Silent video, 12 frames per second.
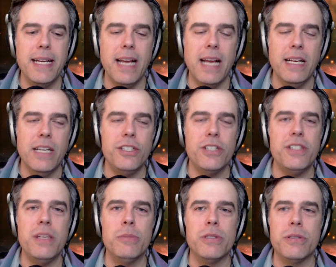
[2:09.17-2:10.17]
it just
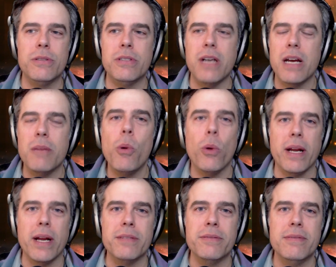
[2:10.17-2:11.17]
seems kind of
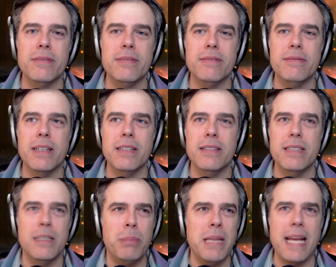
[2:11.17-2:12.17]
boring. A
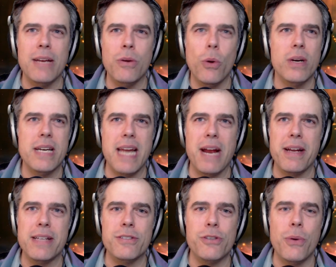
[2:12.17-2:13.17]
little plain,
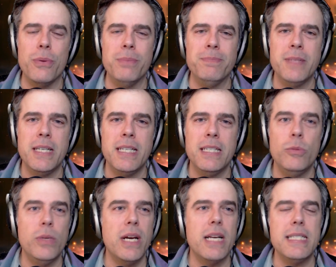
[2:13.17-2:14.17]
ordinary. So
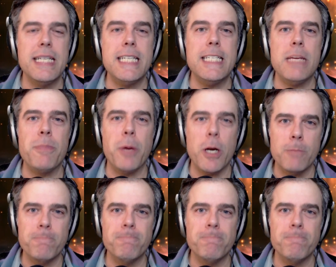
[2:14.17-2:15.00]
we gotta dig deeper.